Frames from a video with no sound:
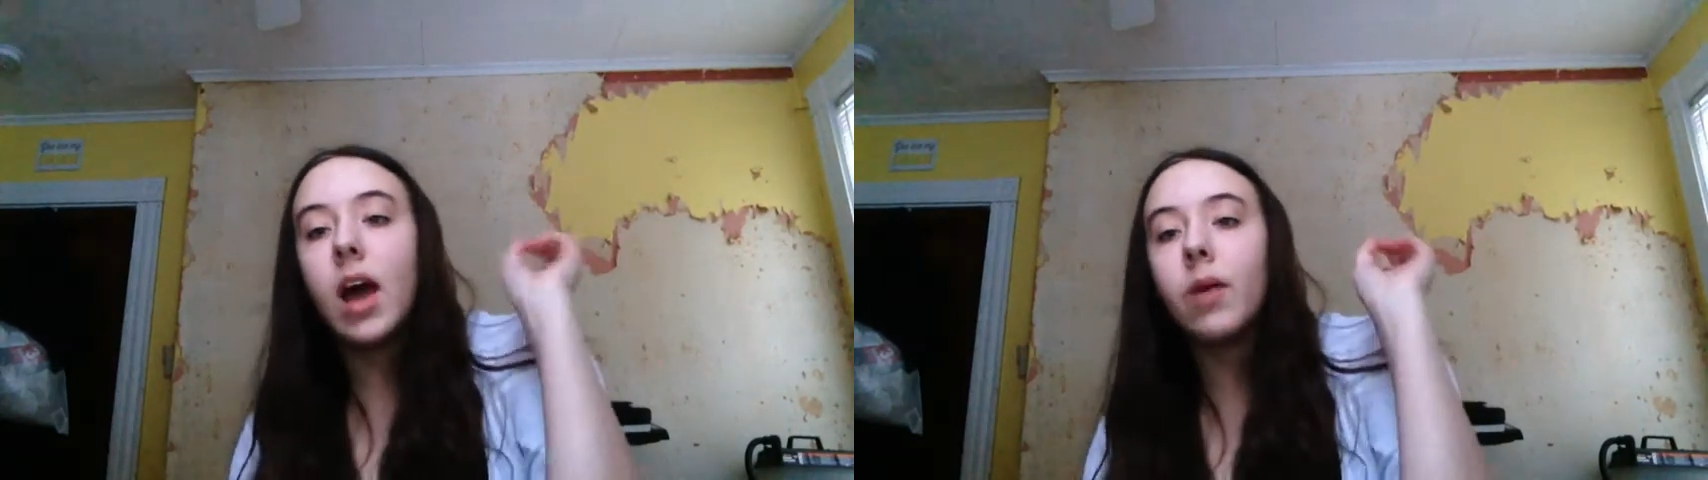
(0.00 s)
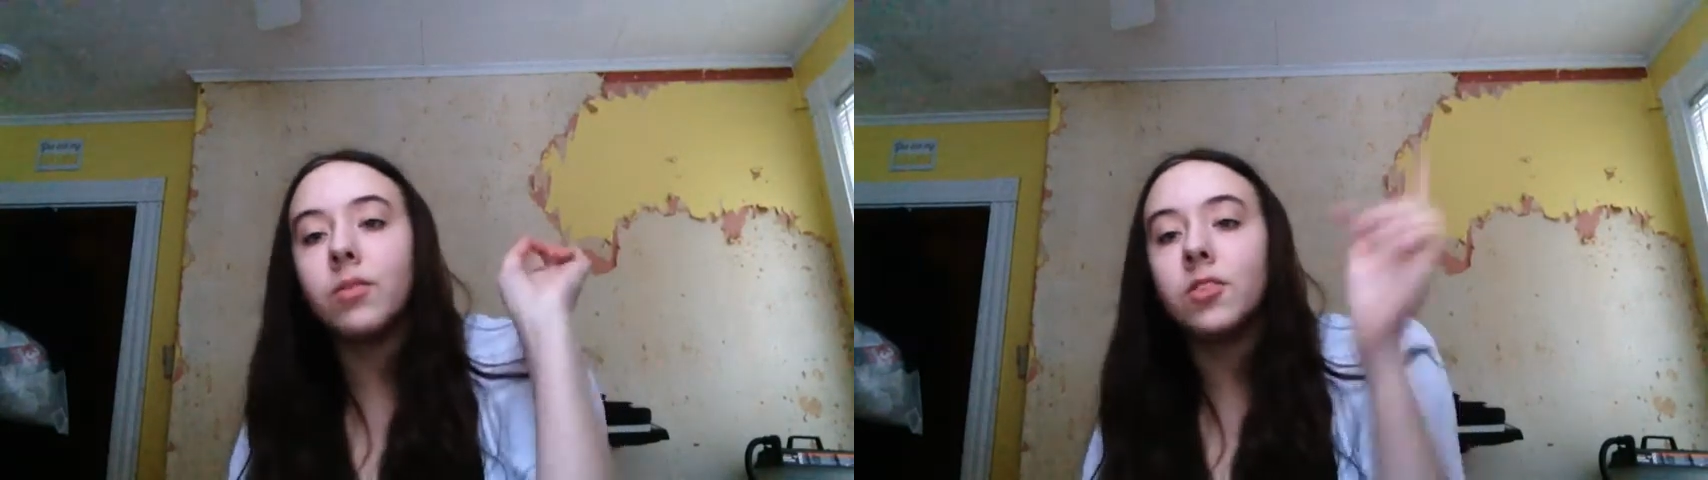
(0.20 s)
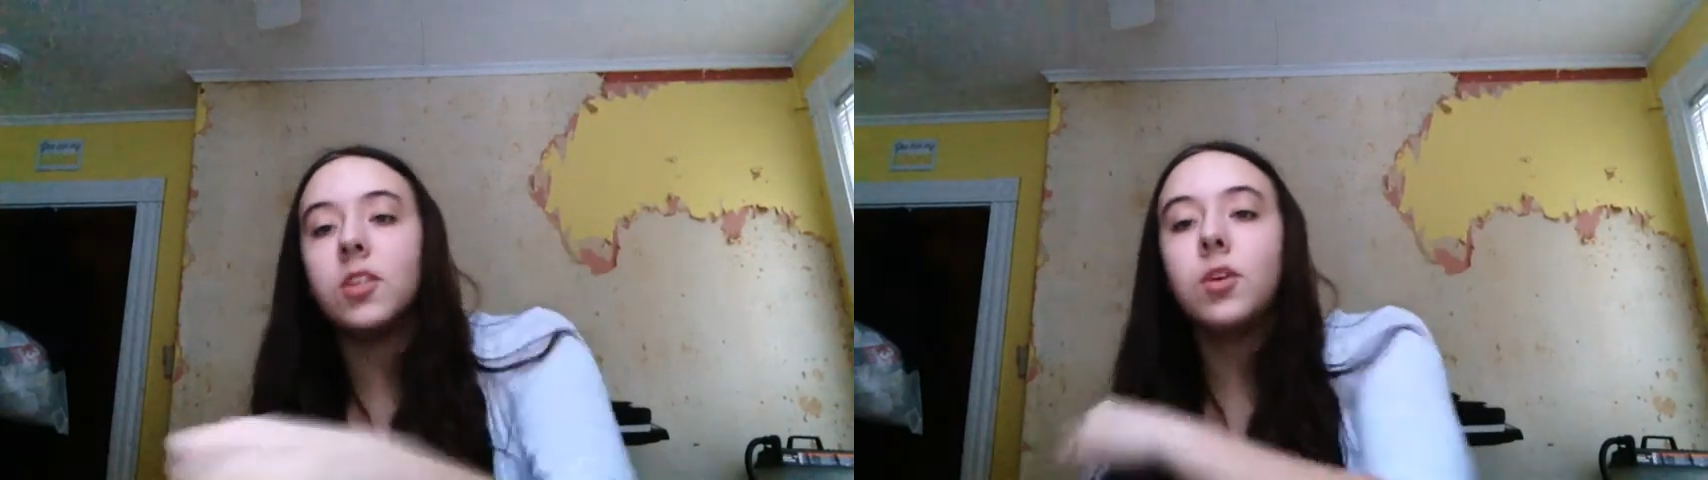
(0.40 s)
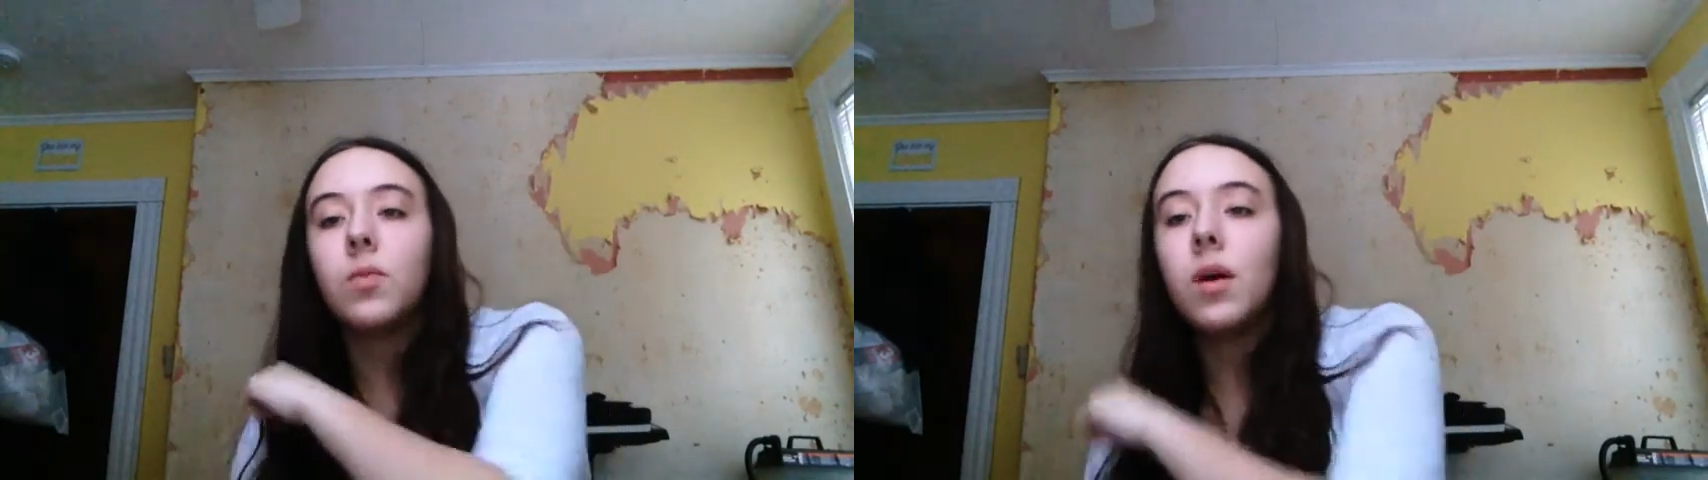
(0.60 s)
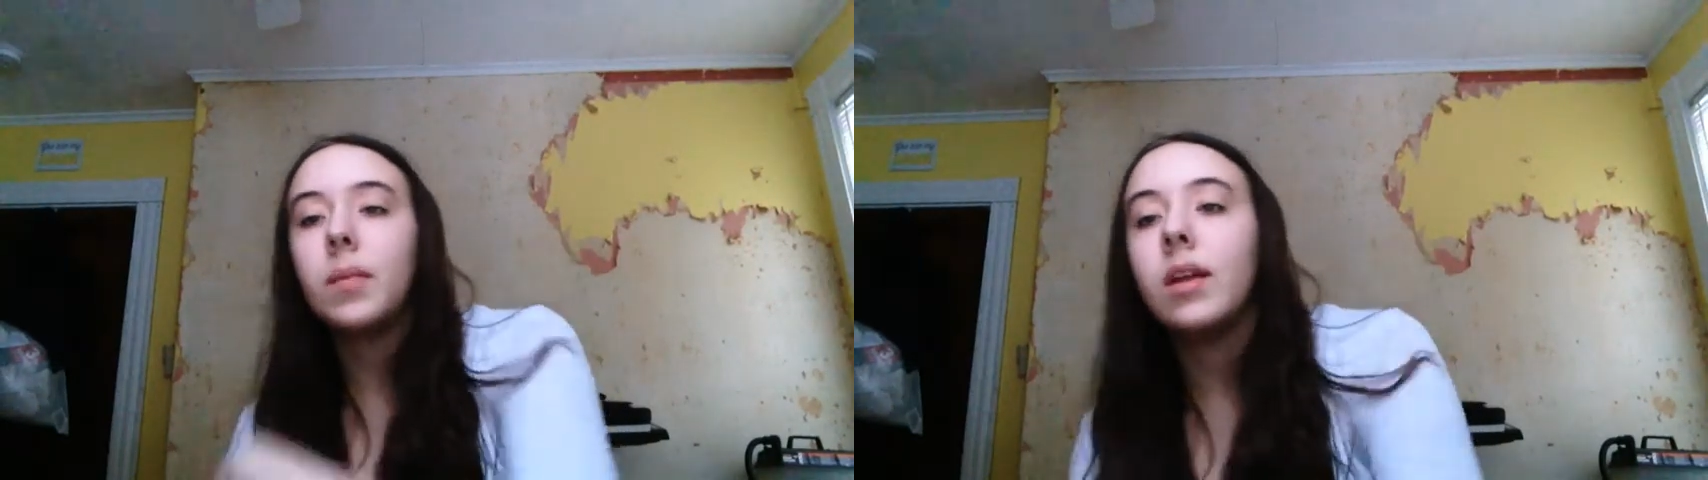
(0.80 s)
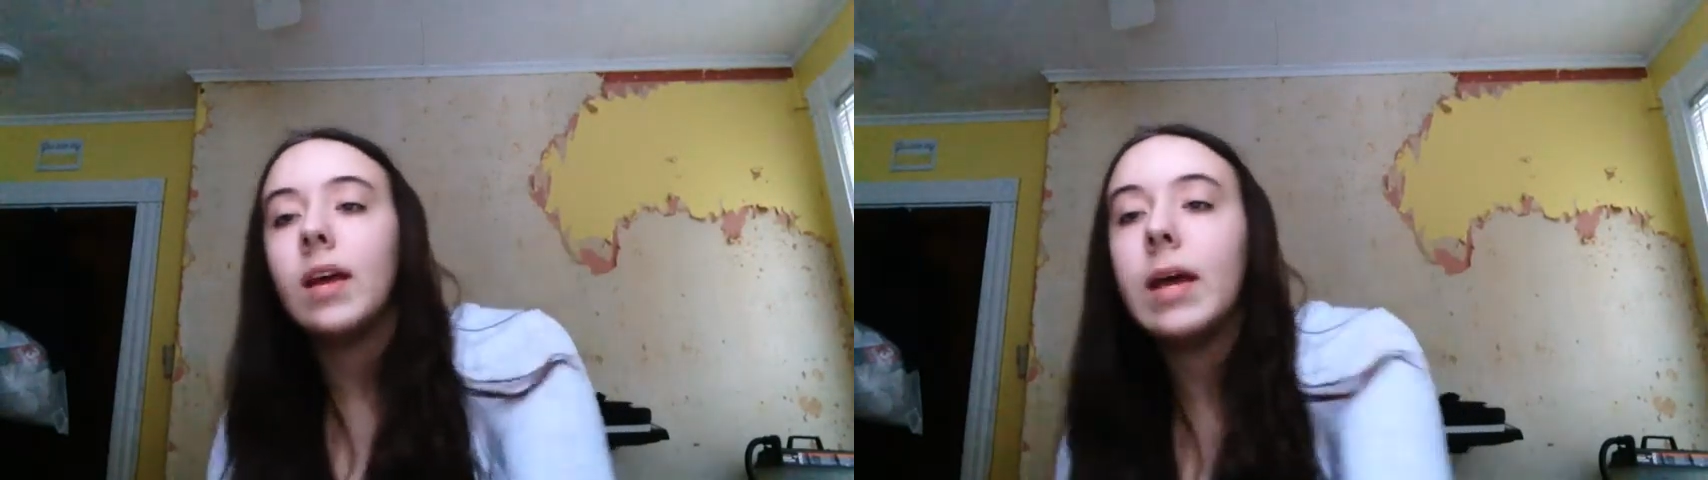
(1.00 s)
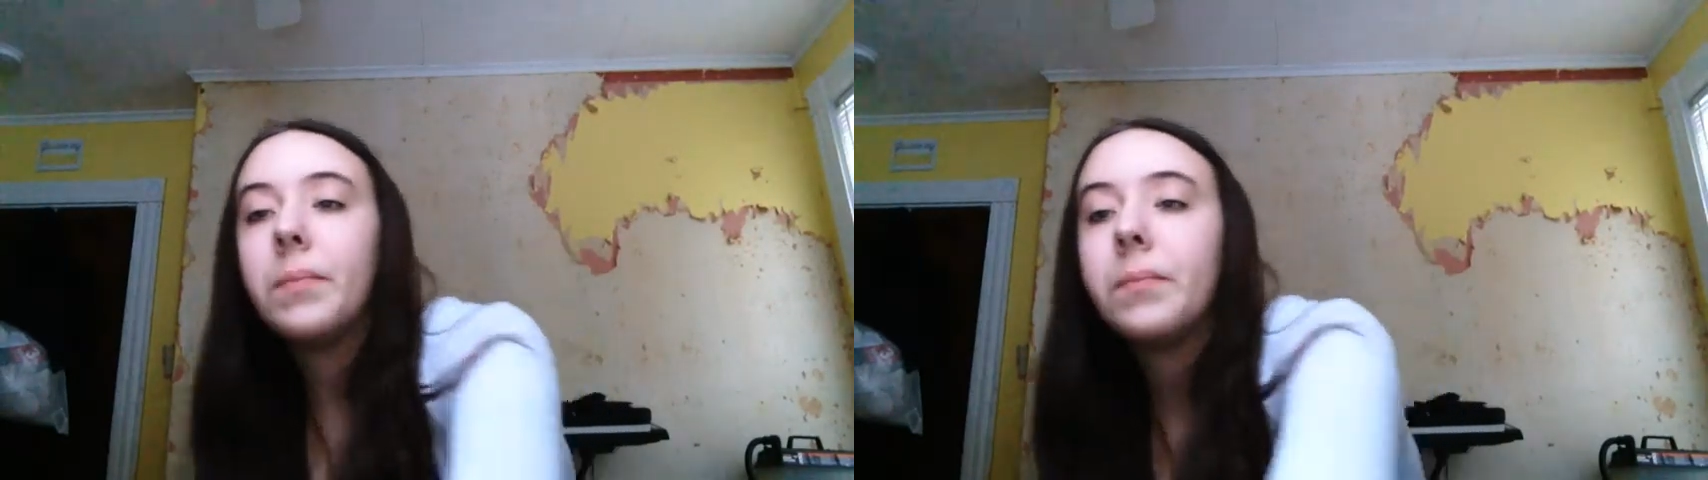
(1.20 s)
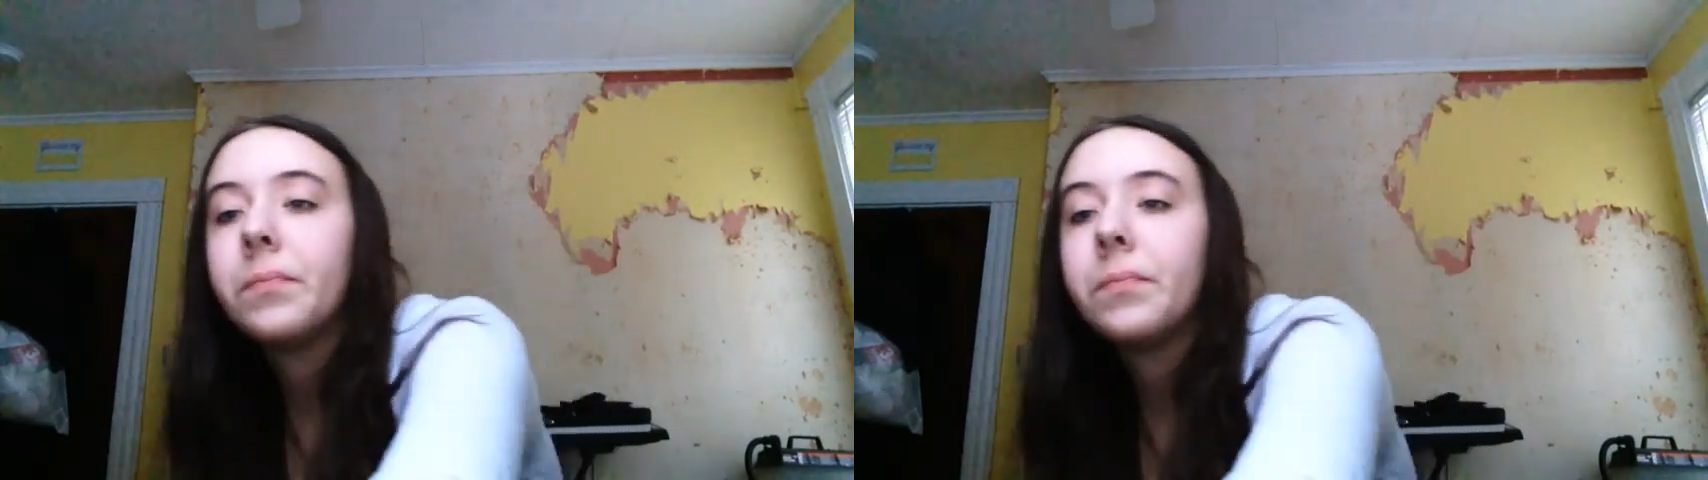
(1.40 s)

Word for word: I will see you all Monday.